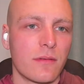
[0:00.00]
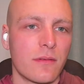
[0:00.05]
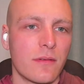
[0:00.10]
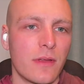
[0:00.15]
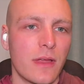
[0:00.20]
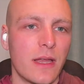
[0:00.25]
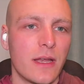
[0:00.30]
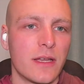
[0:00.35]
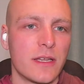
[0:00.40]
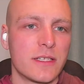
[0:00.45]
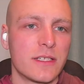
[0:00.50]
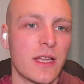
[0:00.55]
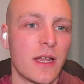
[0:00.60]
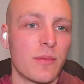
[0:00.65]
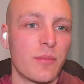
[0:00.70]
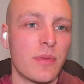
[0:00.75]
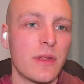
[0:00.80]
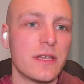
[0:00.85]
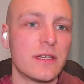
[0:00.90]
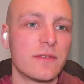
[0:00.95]
And it's
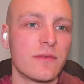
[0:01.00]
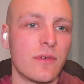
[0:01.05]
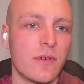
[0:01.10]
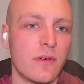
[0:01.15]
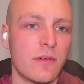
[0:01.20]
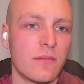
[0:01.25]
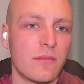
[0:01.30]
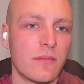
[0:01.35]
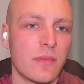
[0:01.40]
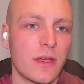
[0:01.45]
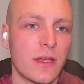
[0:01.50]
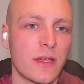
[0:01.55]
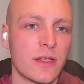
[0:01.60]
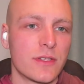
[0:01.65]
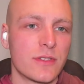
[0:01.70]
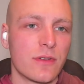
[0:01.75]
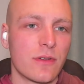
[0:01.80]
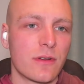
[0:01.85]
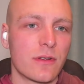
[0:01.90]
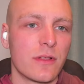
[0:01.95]
not peaceful because
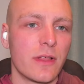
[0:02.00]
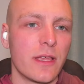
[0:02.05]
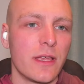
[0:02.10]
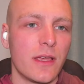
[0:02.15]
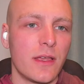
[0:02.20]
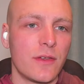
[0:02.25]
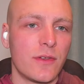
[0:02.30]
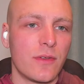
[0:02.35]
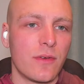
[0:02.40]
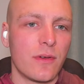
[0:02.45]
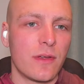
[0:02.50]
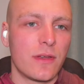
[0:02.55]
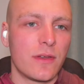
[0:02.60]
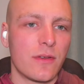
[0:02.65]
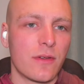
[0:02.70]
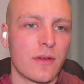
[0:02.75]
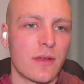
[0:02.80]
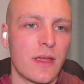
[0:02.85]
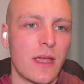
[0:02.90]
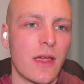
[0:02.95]
you're clinging to it,
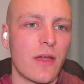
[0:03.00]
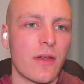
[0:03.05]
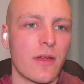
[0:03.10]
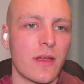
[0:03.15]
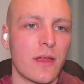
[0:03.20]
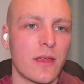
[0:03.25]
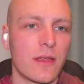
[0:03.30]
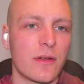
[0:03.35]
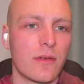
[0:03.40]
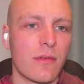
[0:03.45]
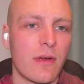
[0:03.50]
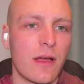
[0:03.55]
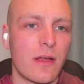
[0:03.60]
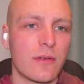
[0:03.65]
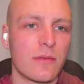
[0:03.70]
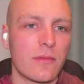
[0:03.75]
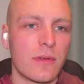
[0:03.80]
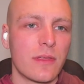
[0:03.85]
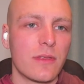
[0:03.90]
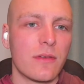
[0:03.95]
you're carrying it around
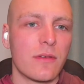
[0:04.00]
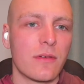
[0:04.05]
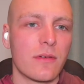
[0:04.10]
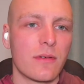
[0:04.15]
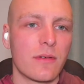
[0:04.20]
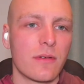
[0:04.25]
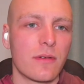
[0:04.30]
with you.